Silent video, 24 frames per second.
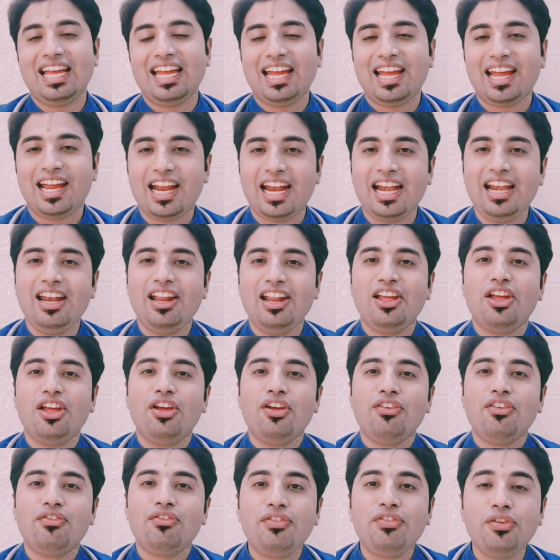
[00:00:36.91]
and
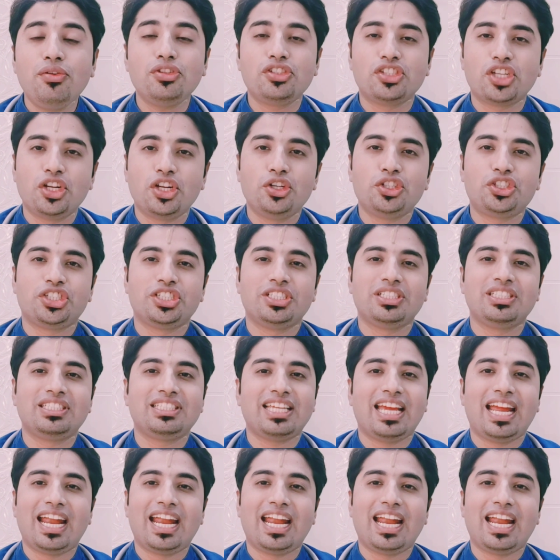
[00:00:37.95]
few solutions